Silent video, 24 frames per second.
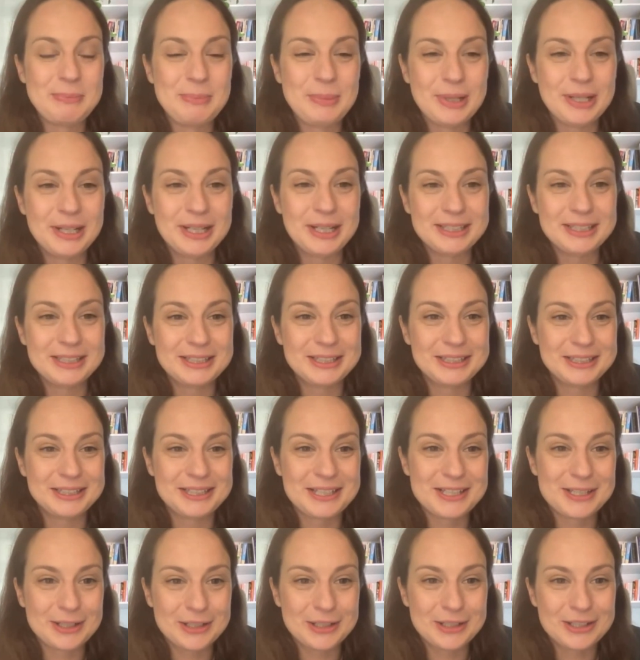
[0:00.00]
but
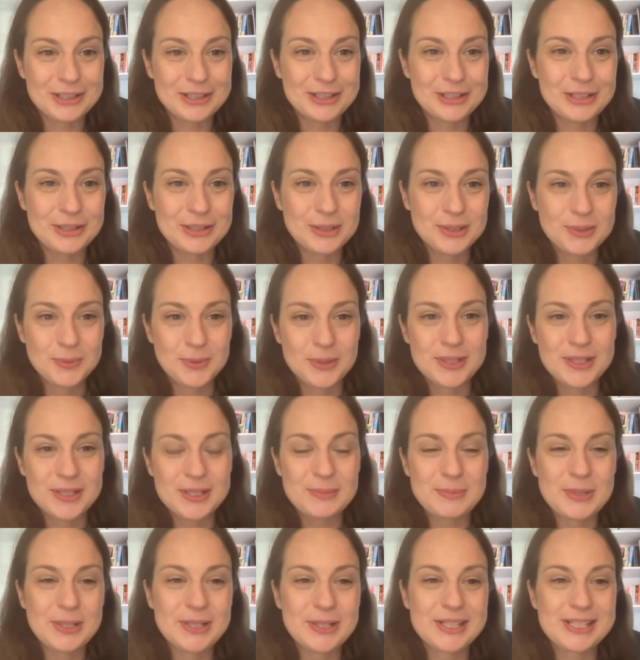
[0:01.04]
certainly good
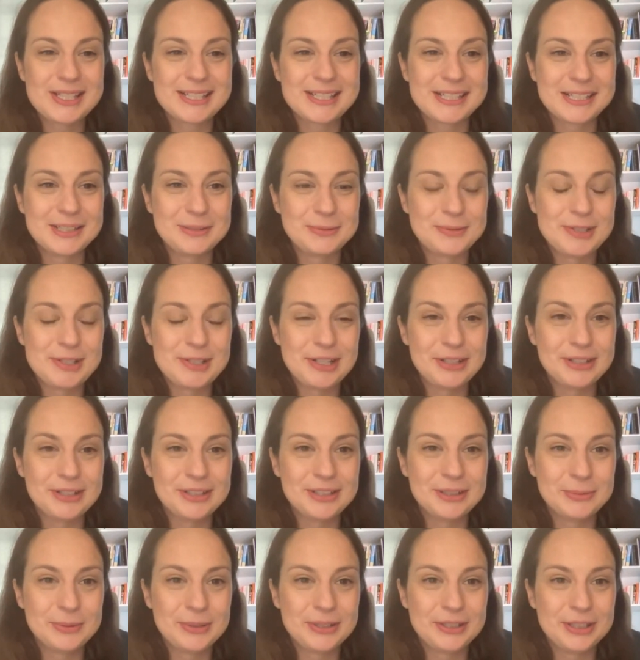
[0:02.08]
ones, because it
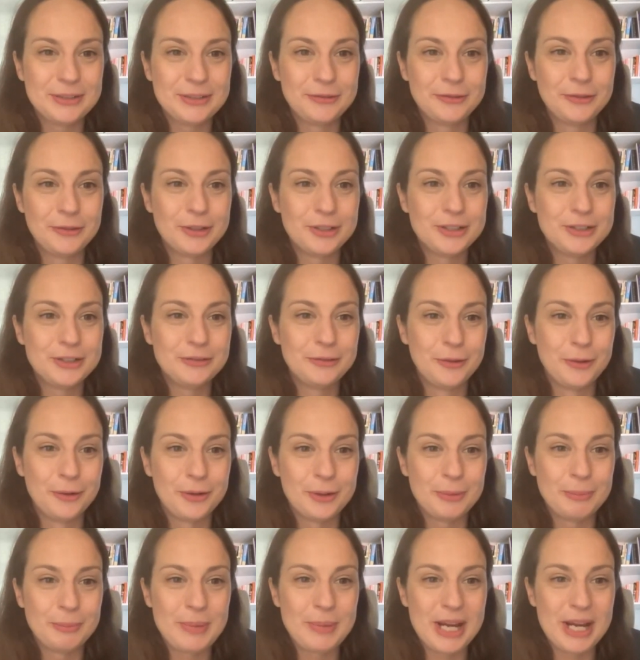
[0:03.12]
resulted with a
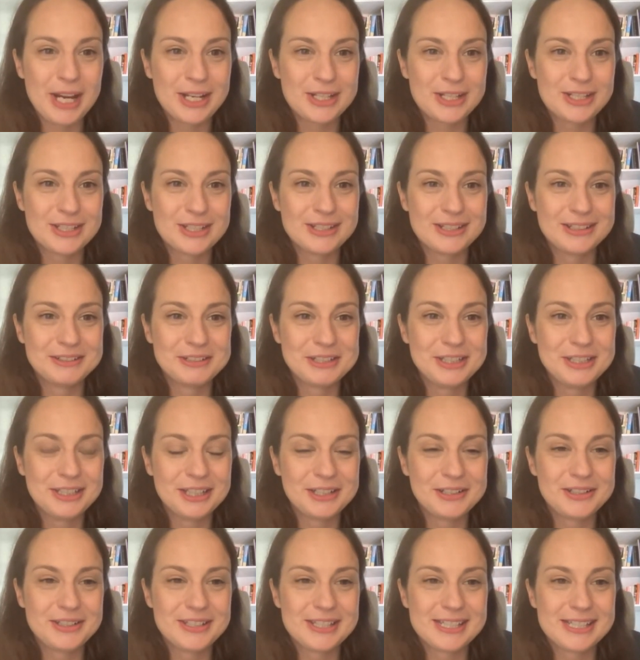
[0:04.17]
44-page
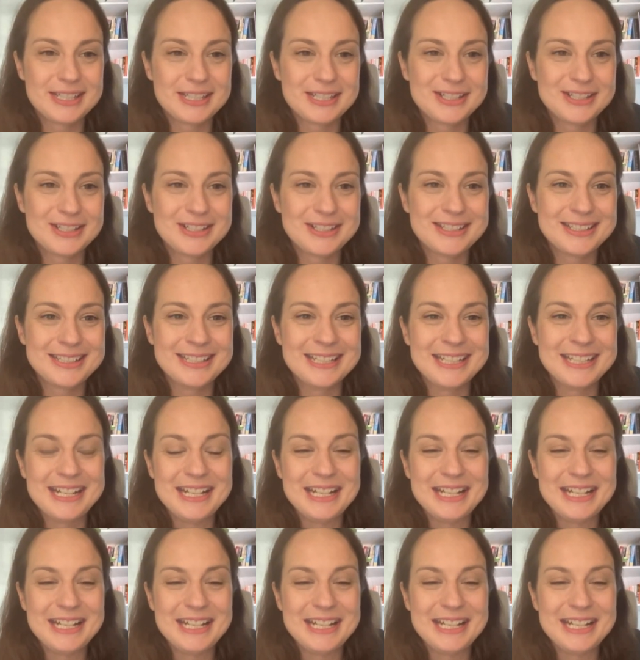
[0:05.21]
detailed decision